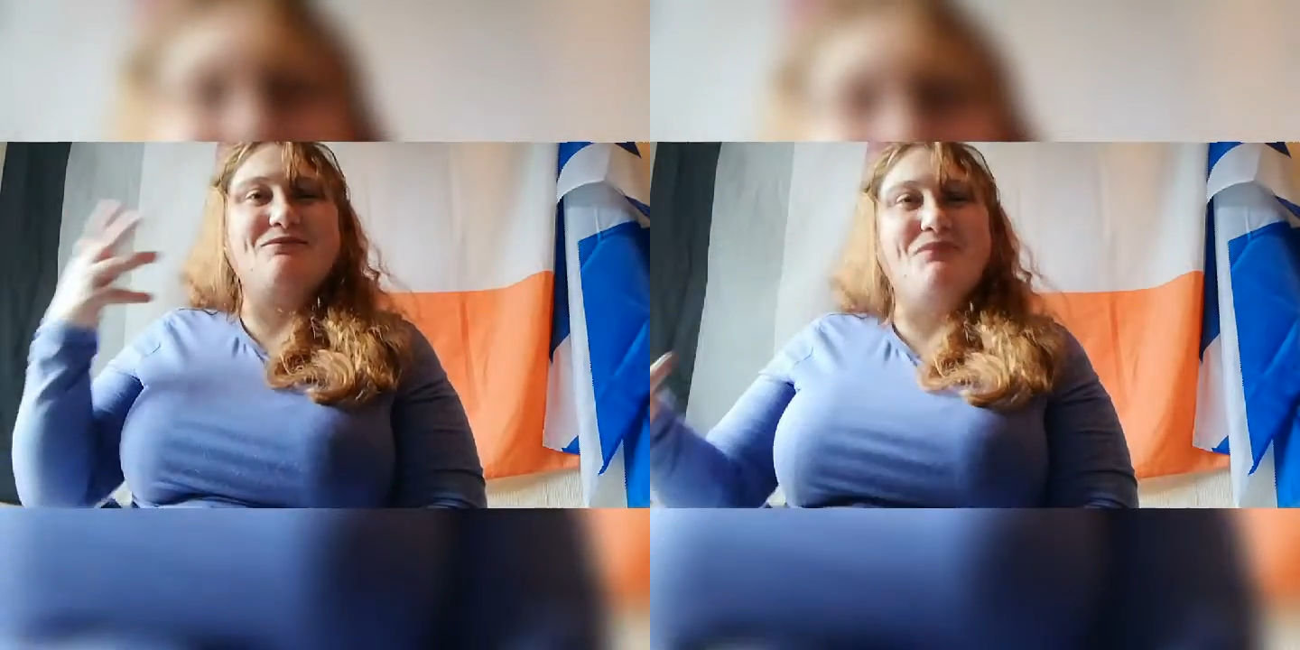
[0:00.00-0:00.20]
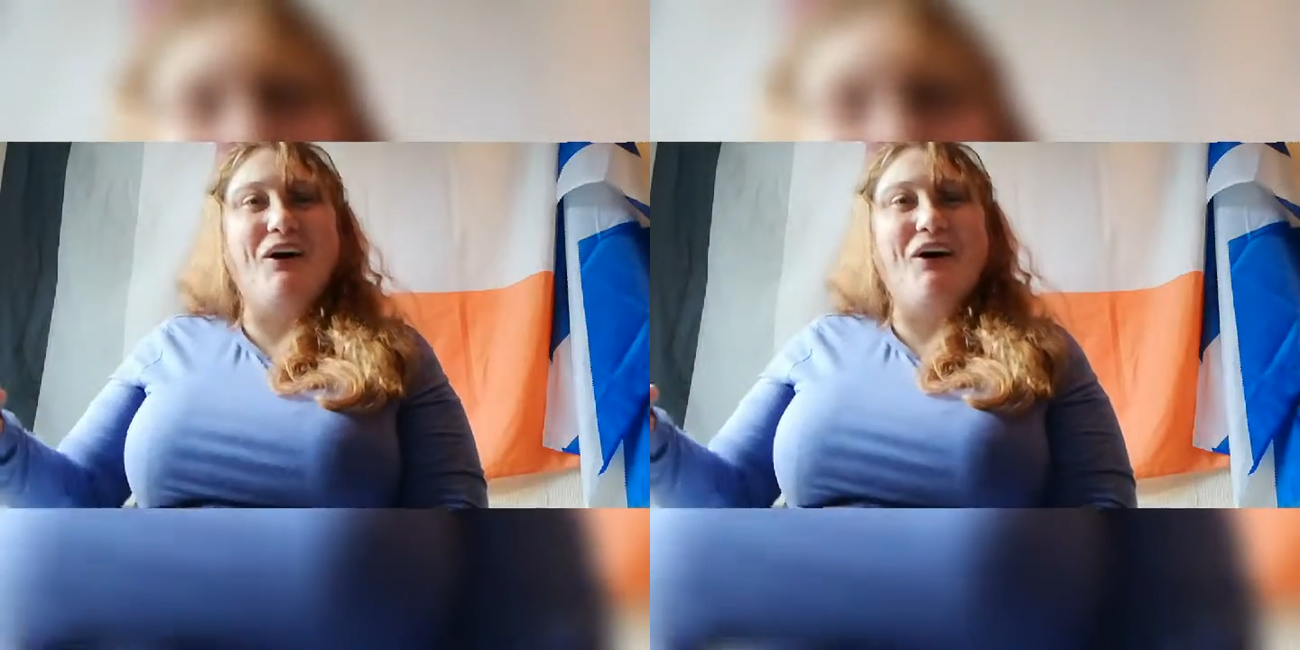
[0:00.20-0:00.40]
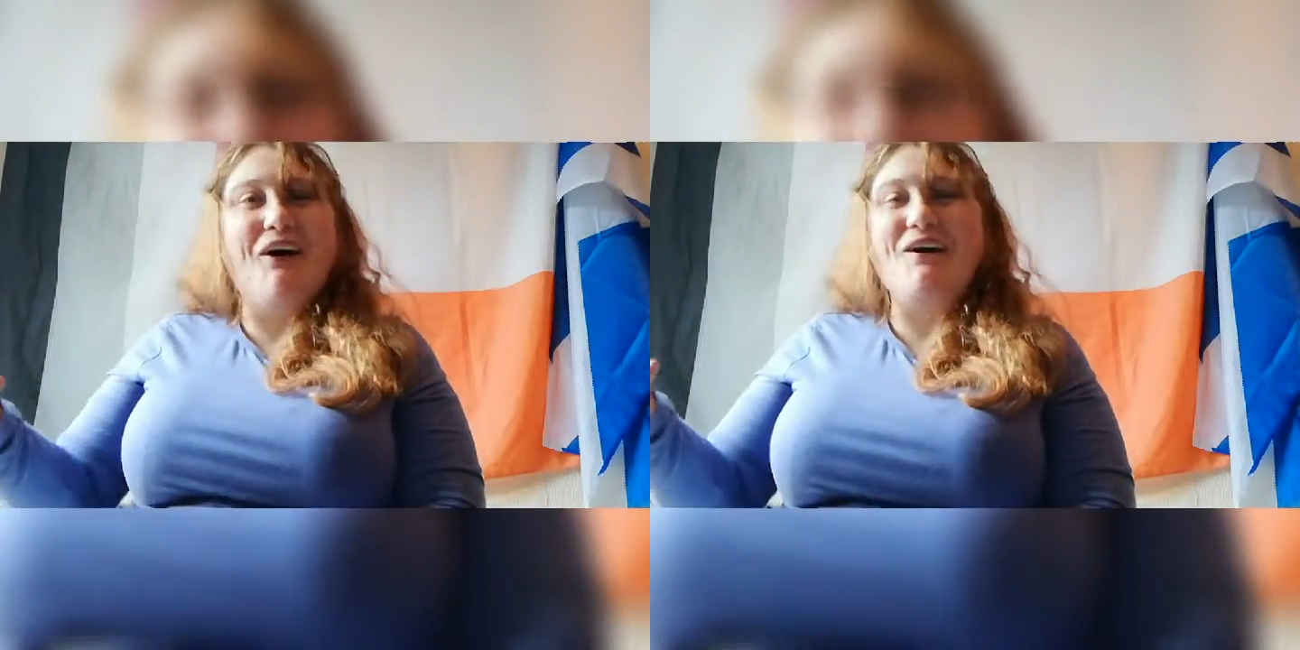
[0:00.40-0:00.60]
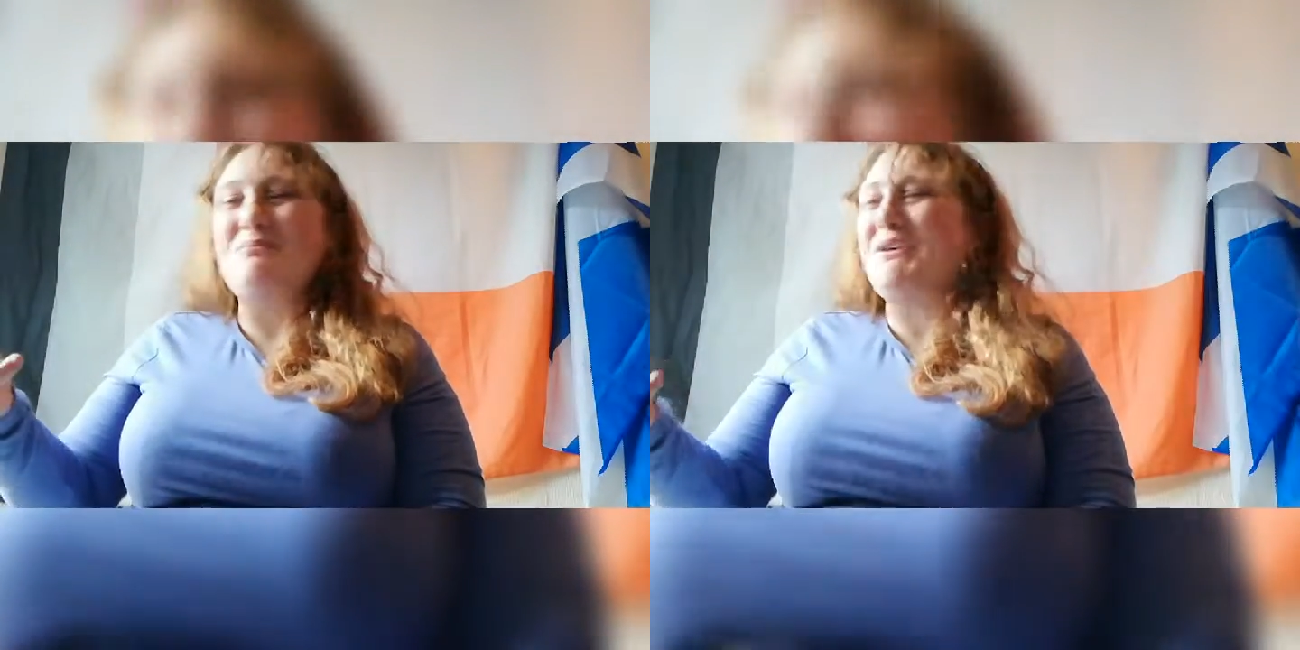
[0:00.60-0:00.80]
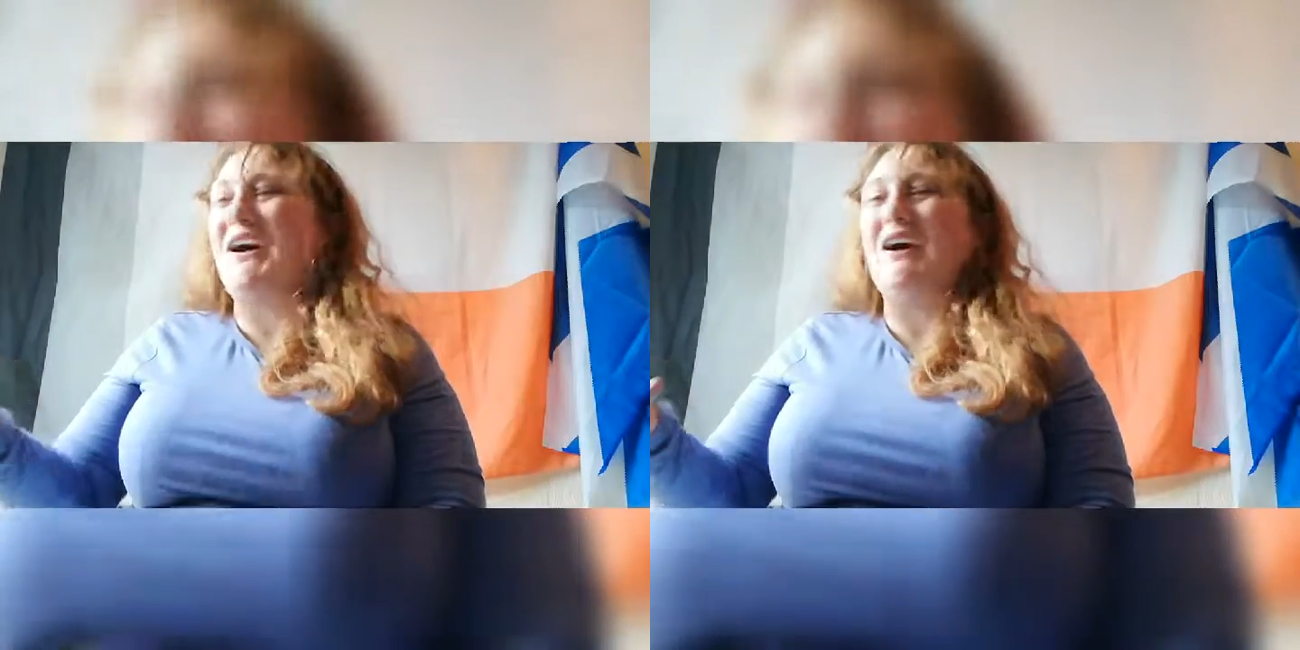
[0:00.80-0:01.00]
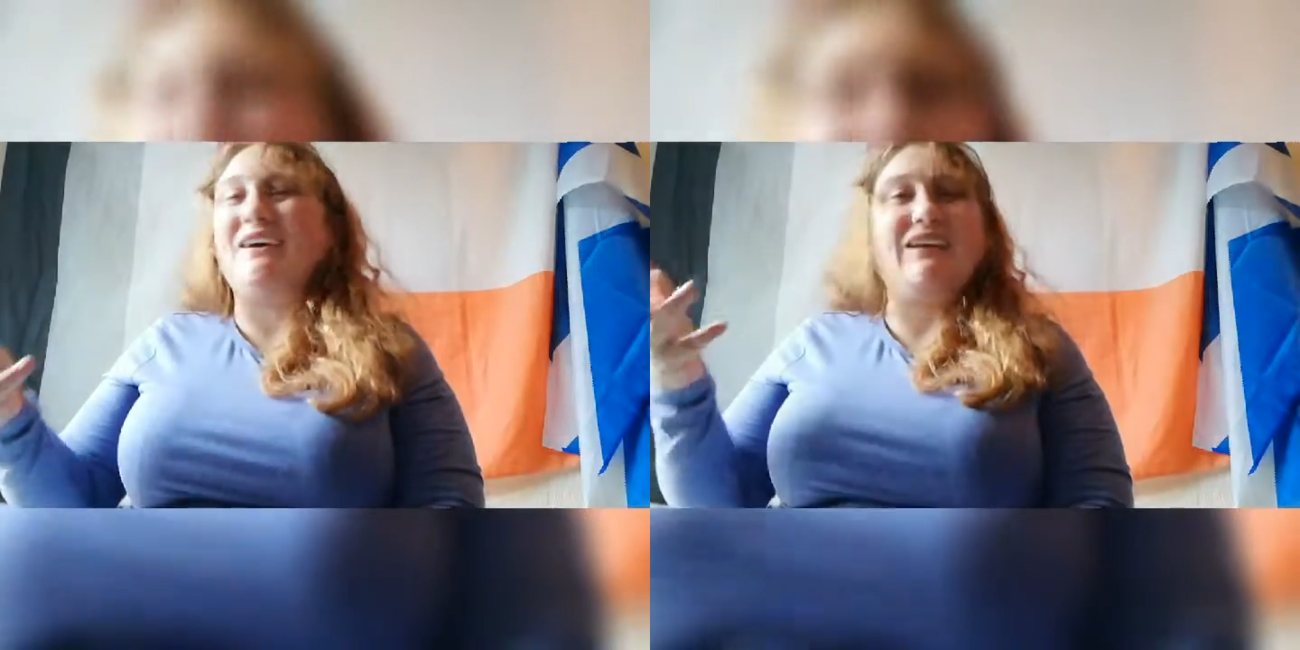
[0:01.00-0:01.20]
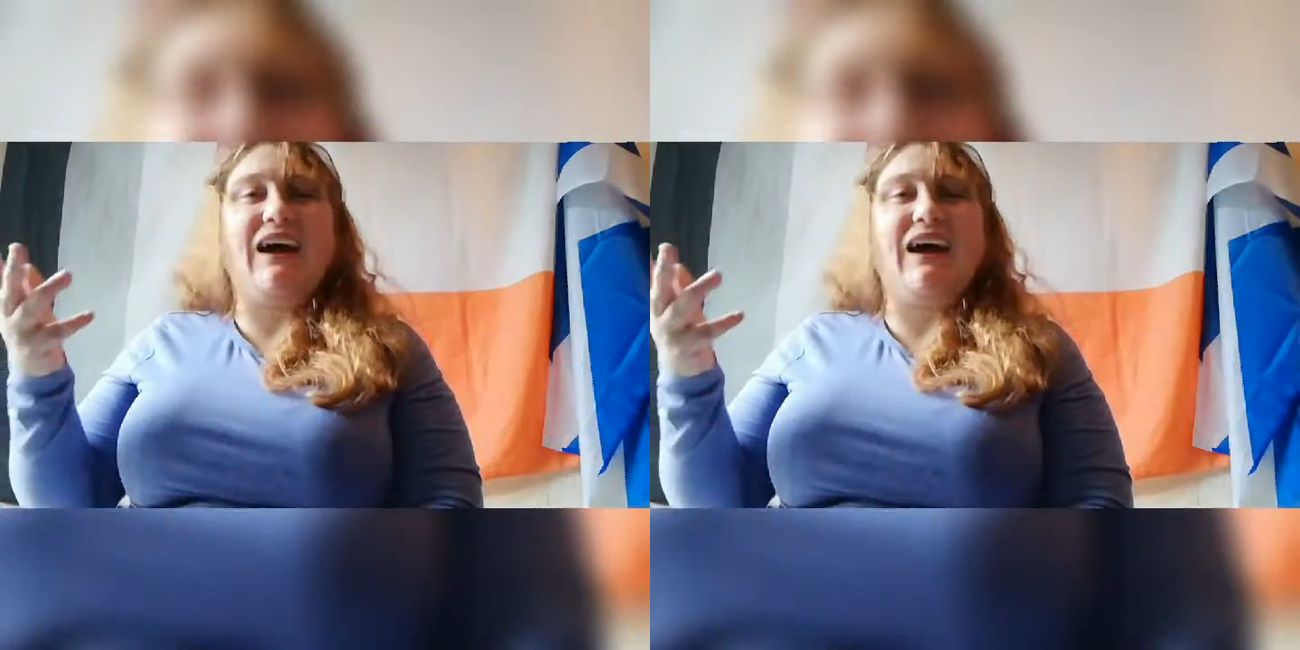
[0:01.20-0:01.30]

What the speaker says: more because